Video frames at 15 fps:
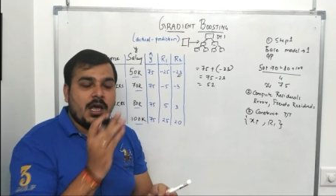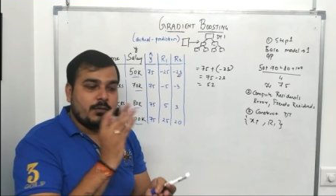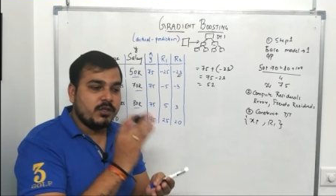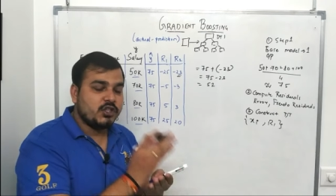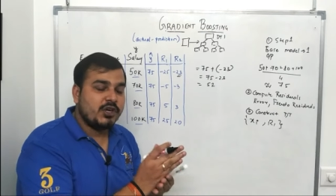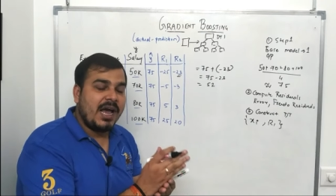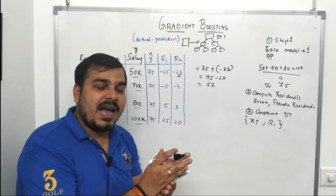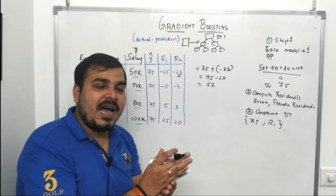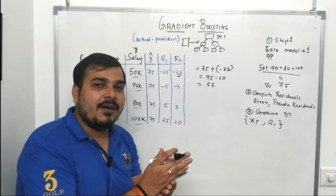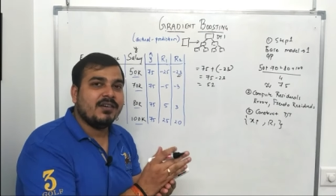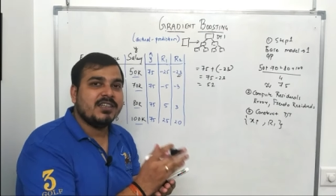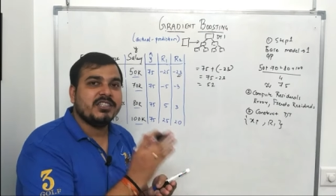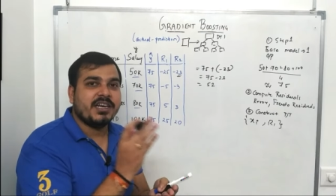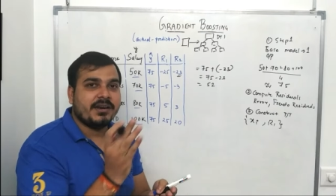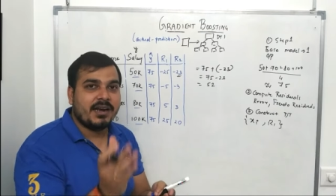we should have
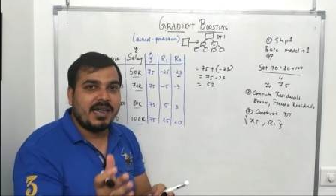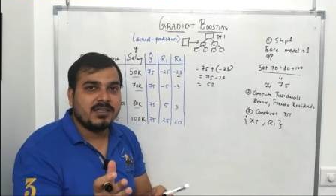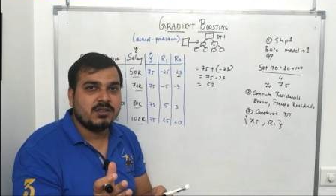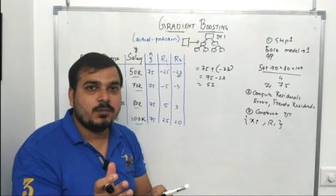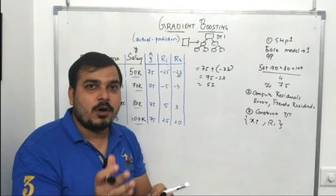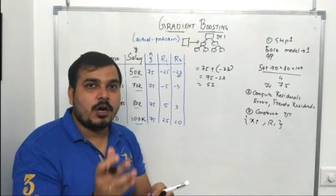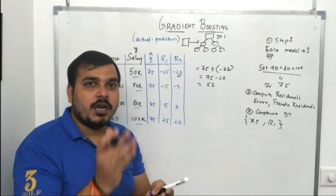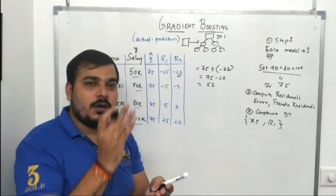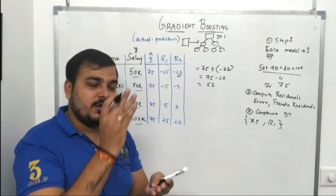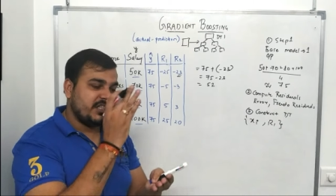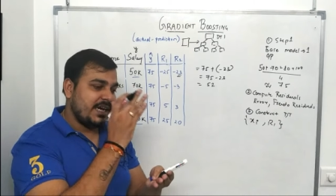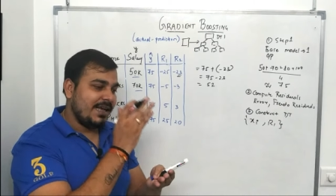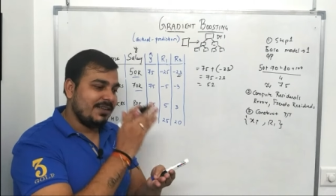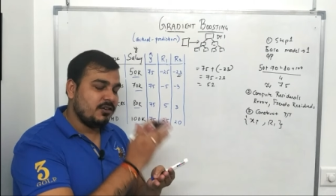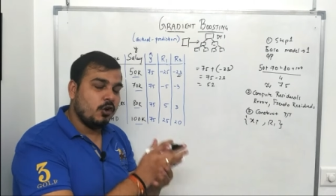a generalized model which
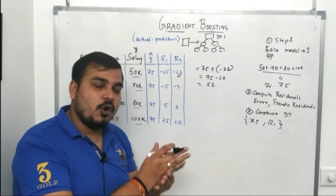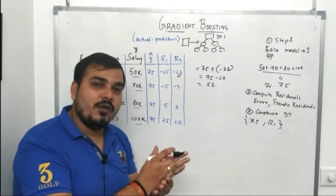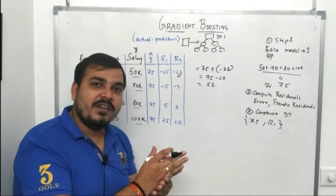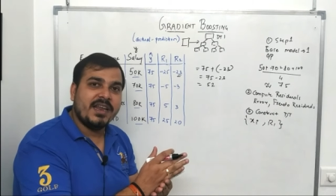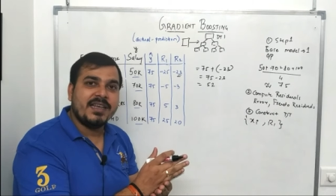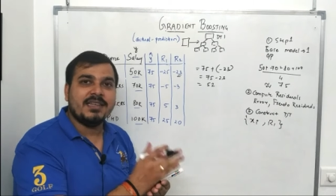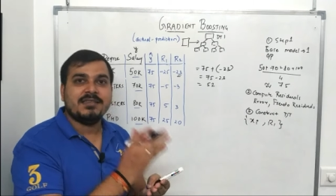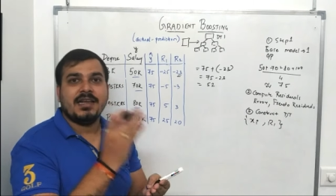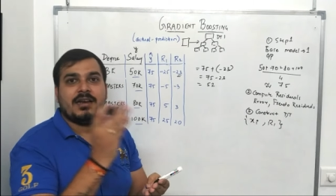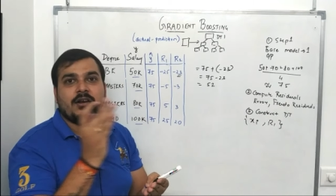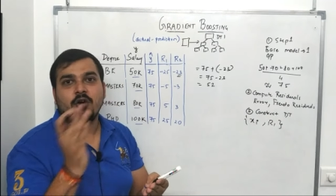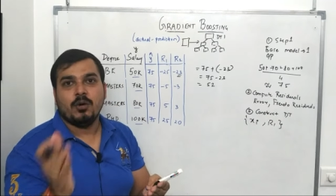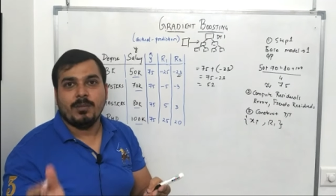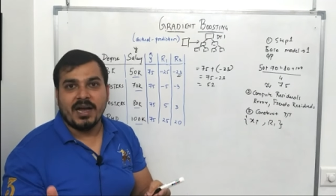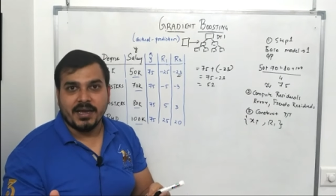has low variance and
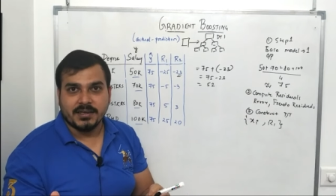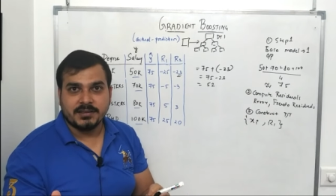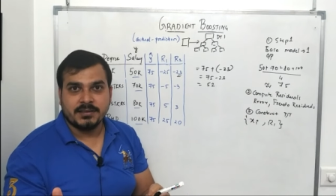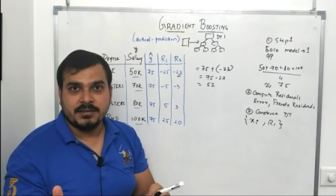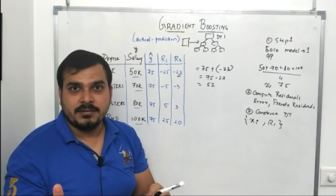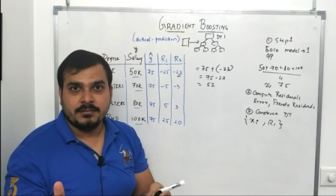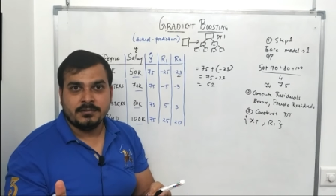low bias,